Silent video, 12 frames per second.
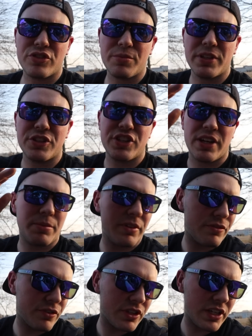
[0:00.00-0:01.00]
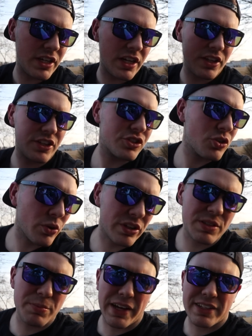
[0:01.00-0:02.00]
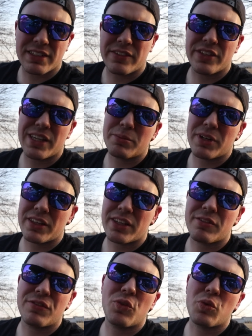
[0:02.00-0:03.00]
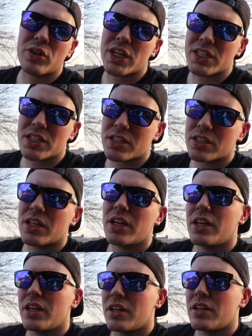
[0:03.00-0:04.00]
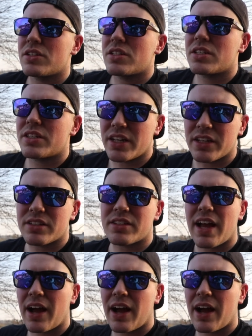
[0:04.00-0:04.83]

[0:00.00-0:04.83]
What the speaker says: used to be the champion for the torque specs and everything, but I think Ford has since